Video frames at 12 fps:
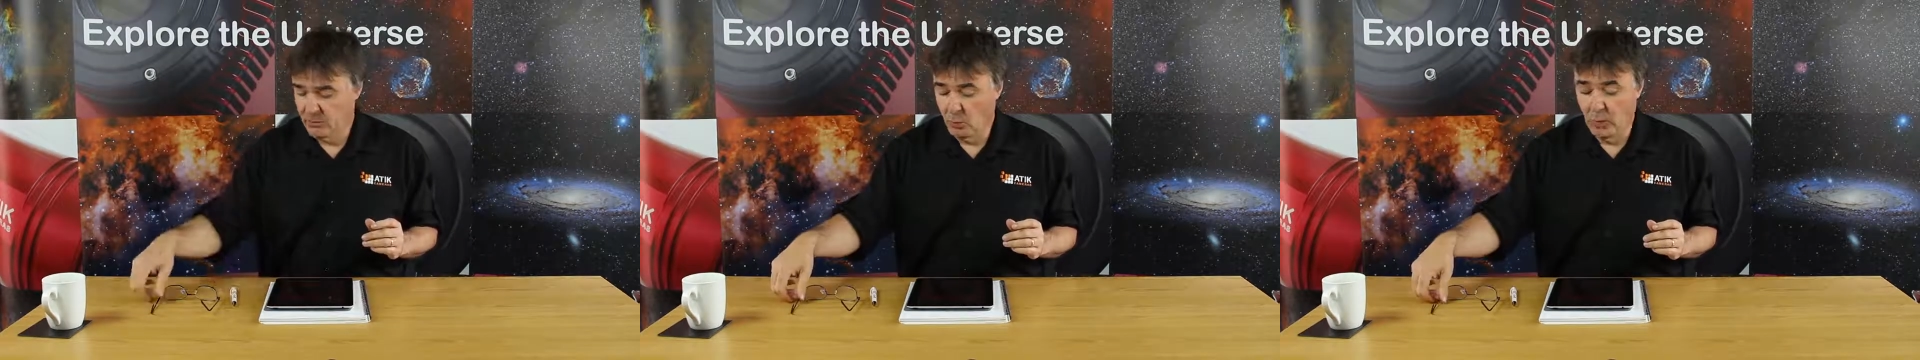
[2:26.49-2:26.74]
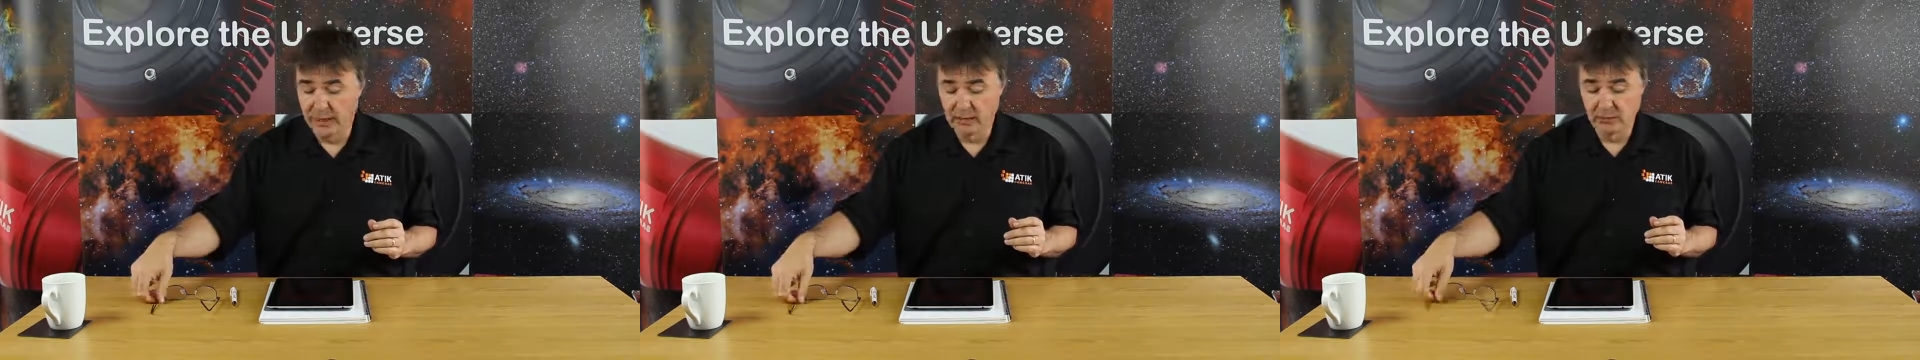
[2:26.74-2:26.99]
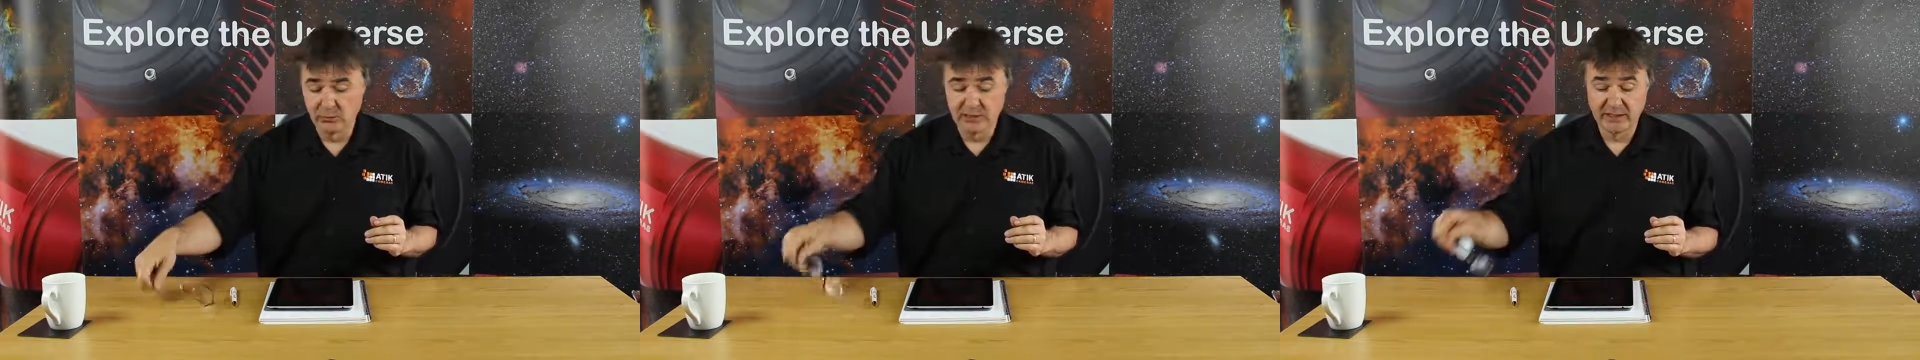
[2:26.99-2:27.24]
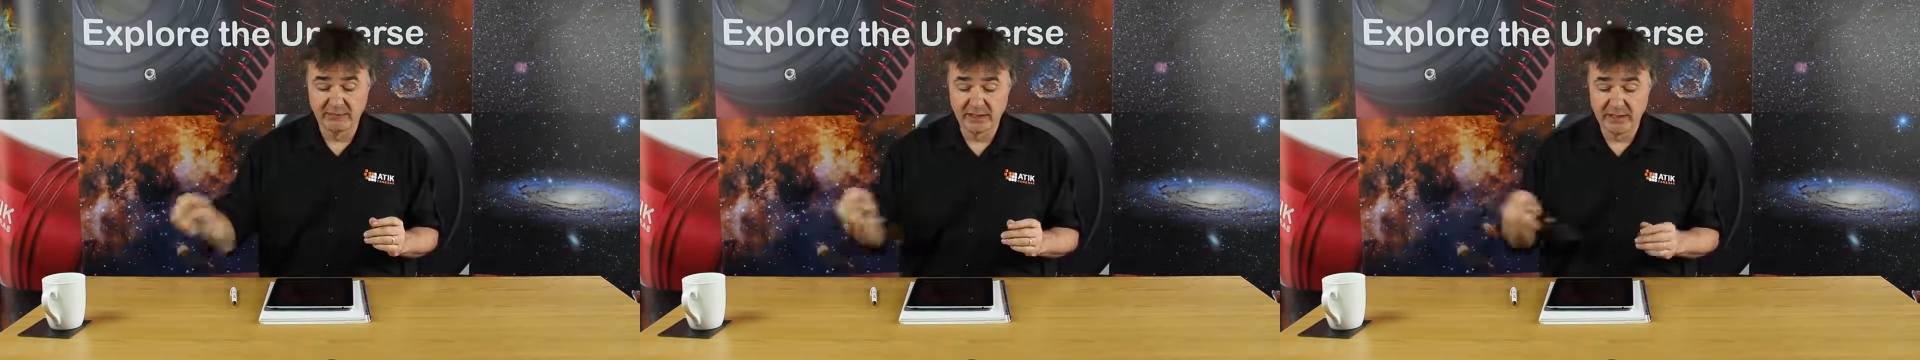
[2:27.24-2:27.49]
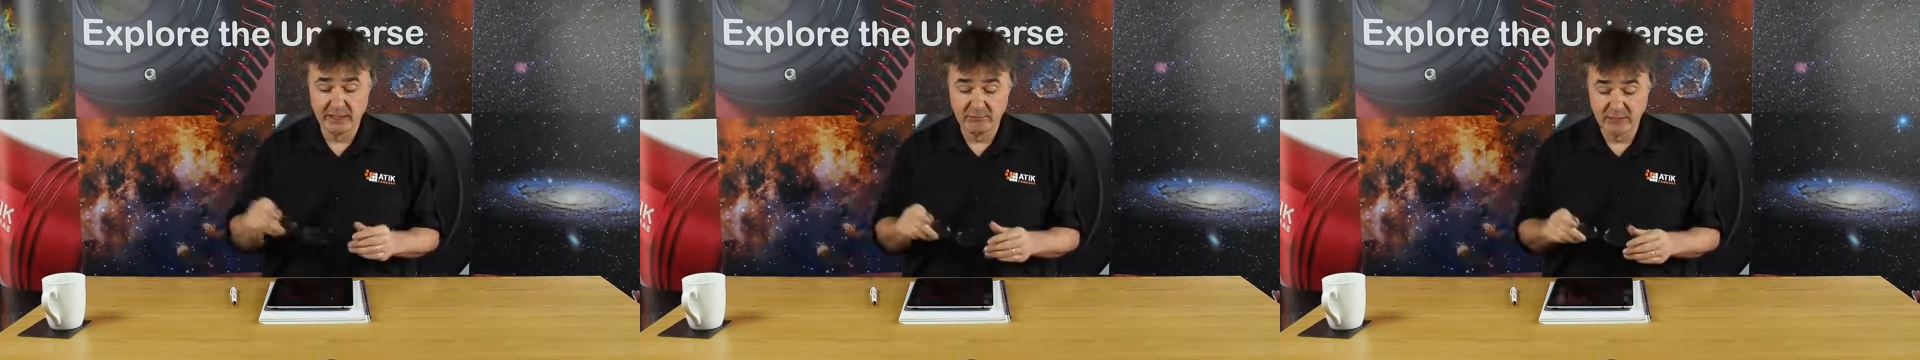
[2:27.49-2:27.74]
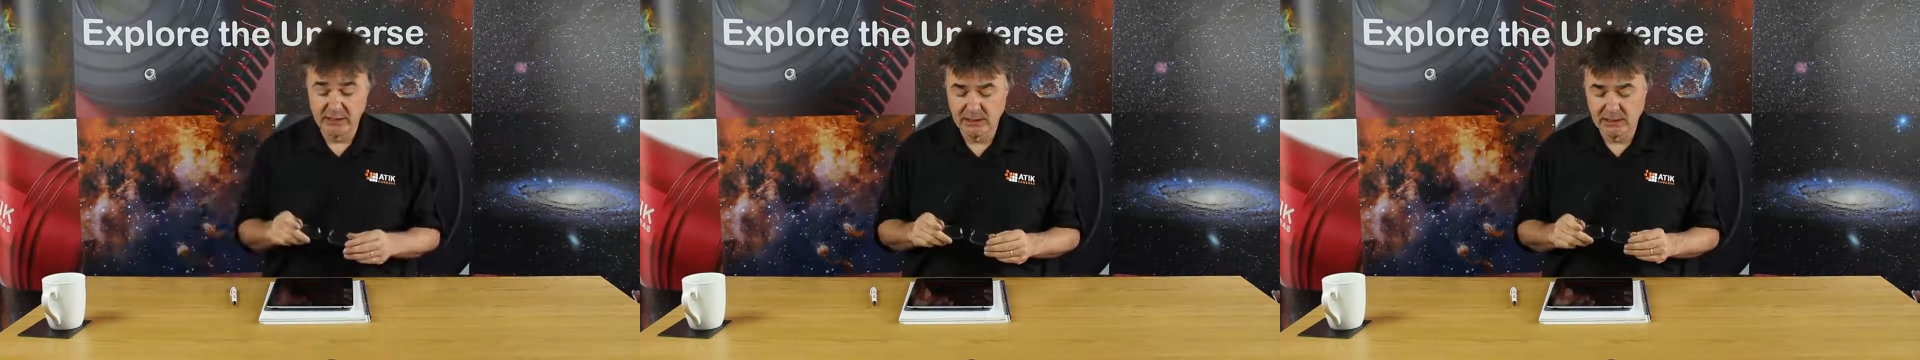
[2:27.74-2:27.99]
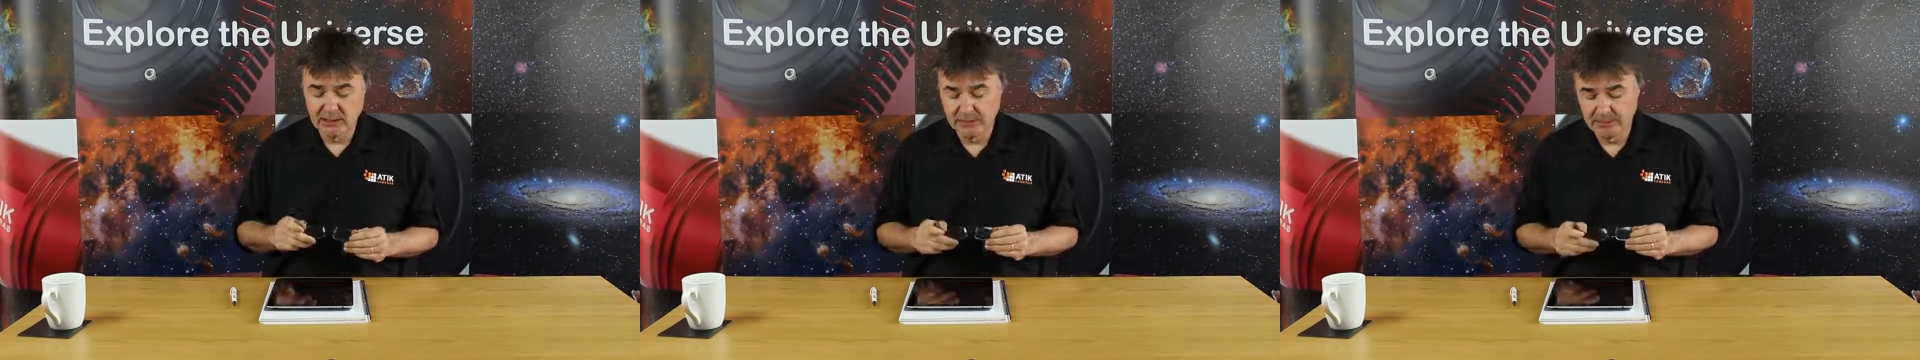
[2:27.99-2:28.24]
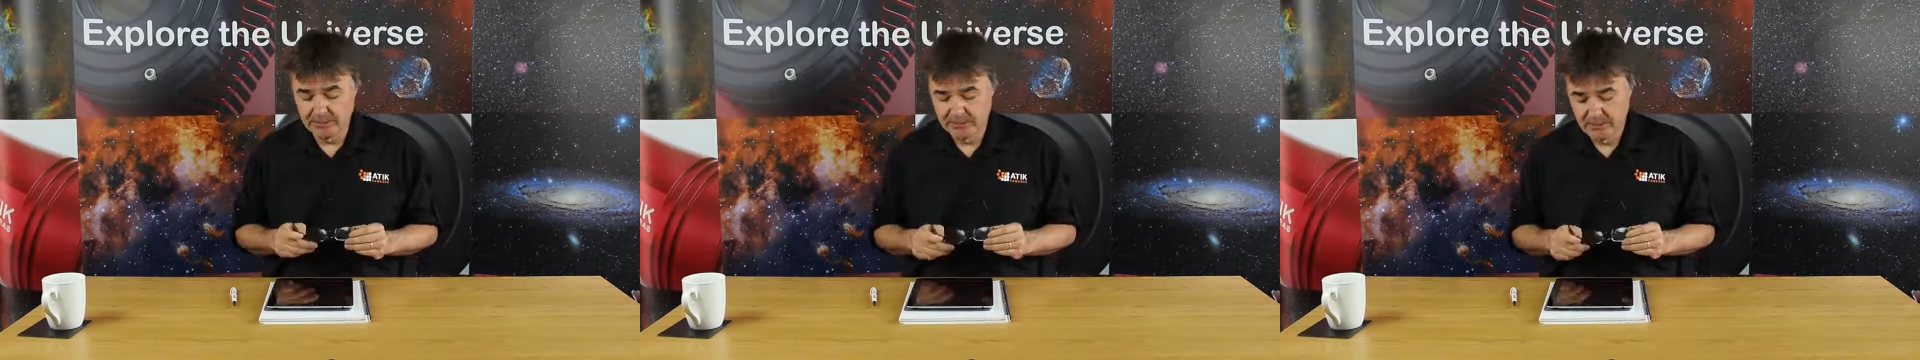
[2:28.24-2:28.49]
well with a given camera and
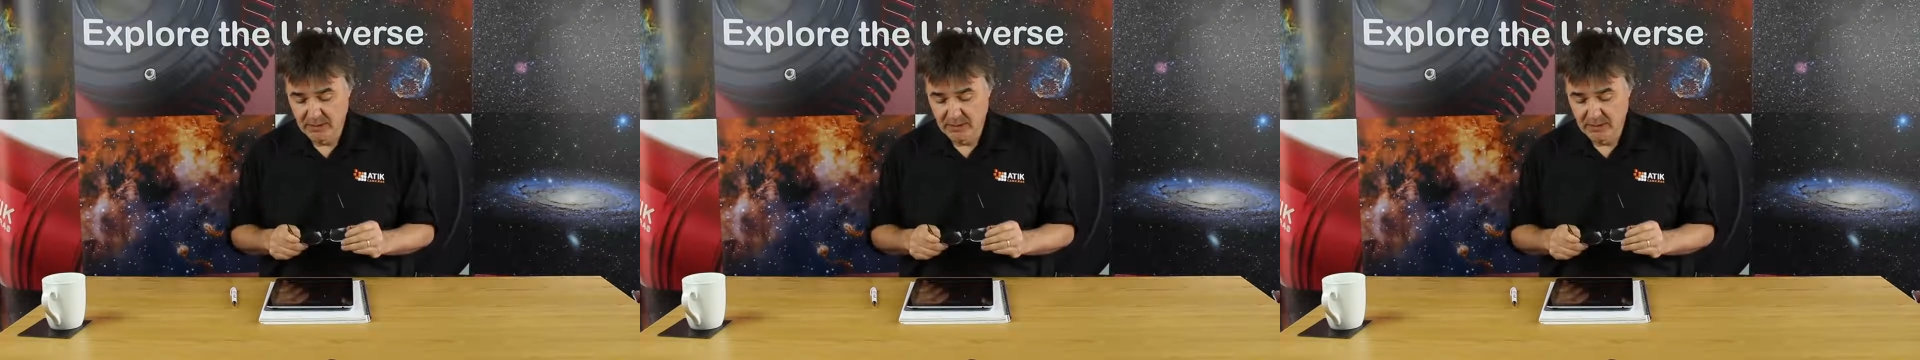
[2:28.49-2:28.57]
telescope.